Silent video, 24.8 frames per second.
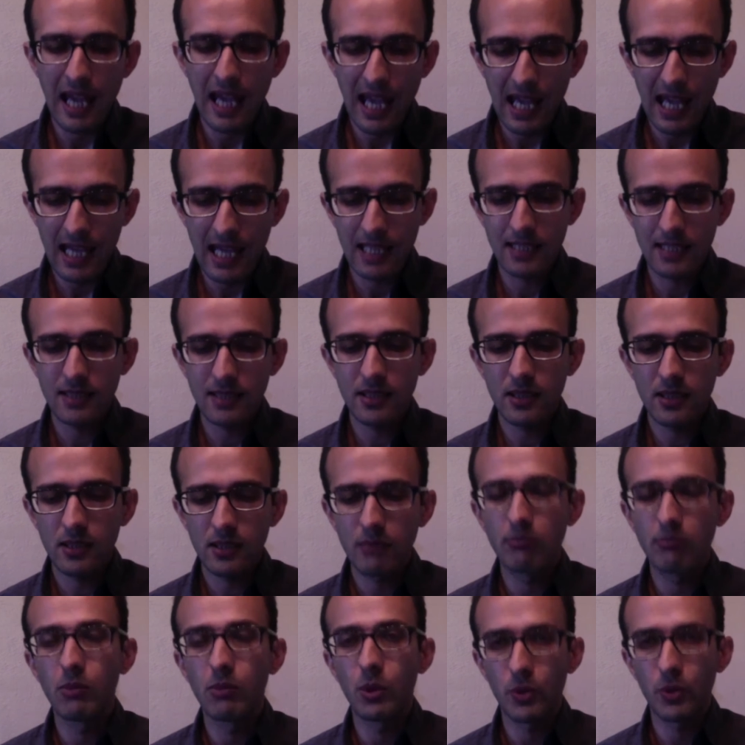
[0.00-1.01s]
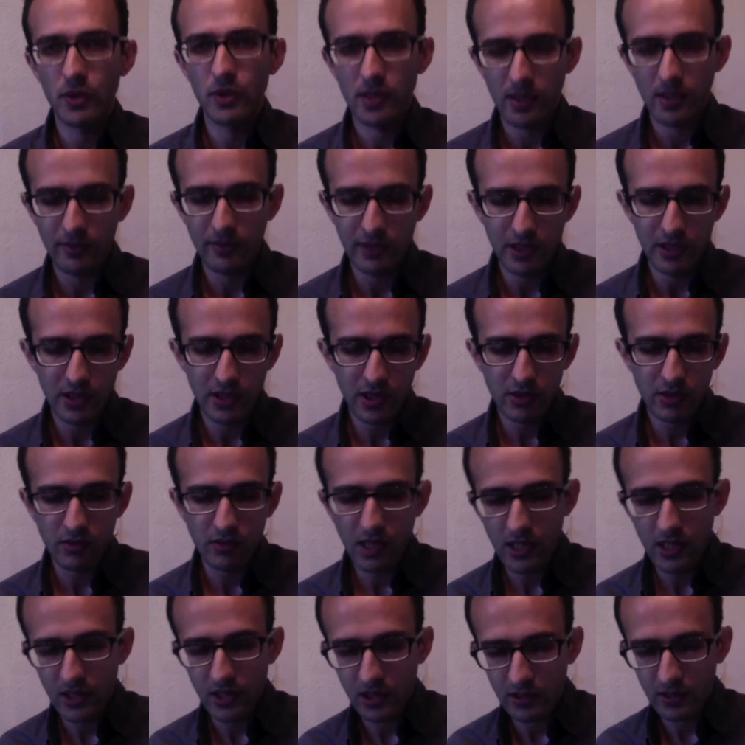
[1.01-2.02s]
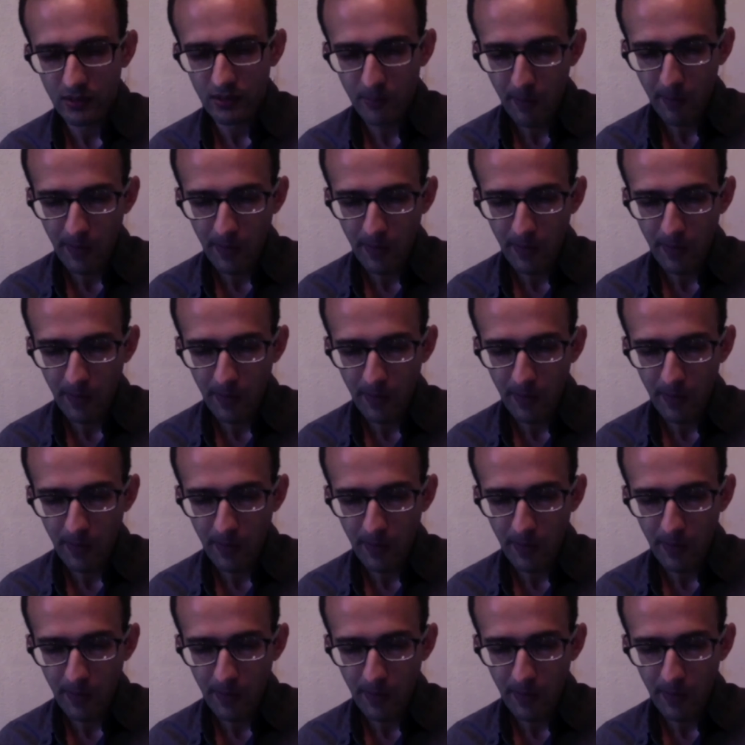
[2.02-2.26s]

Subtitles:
and modes of integration.